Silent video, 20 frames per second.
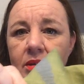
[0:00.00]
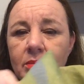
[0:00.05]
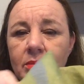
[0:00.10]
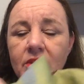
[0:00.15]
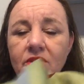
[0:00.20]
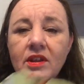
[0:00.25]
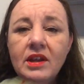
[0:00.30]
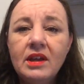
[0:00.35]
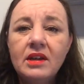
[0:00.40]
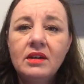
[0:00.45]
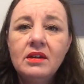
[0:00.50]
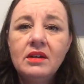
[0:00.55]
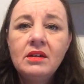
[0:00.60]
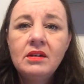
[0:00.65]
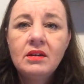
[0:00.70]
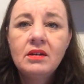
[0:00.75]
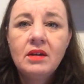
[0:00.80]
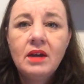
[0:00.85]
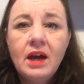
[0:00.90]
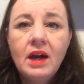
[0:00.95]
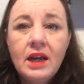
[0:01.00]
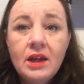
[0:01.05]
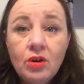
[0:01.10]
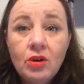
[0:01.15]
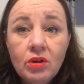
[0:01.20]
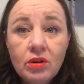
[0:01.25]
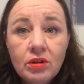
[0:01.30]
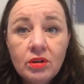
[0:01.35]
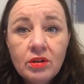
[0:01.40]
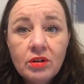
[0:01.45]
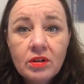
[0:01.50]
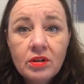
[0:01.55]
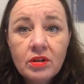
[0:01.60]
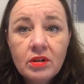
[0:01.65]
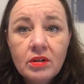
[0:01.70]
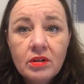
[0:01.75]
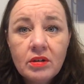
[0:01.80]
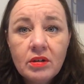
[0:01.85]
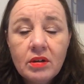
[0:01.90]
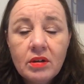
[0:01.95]
But then I heard
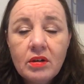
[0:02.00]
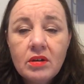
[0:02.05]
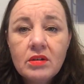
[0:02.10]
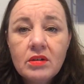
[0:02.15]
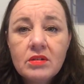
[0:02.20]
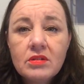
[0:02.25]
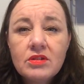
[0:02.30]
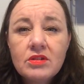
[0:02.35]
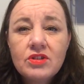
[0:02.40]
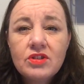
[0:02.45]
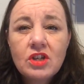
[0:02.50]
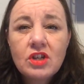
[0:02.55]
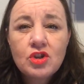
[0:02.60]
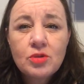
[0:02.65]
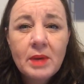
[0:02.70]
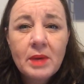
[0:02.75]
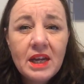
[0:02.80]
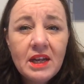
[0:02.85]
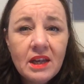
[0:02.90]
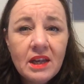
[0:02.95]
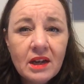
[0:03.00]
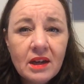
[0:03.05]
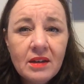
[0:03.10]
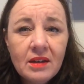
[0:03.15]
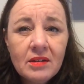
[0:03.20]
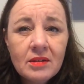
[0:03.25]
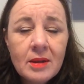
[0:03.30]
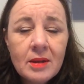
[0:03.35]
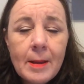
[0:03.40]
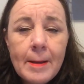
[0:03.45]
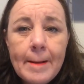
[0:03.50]
on Stitchmania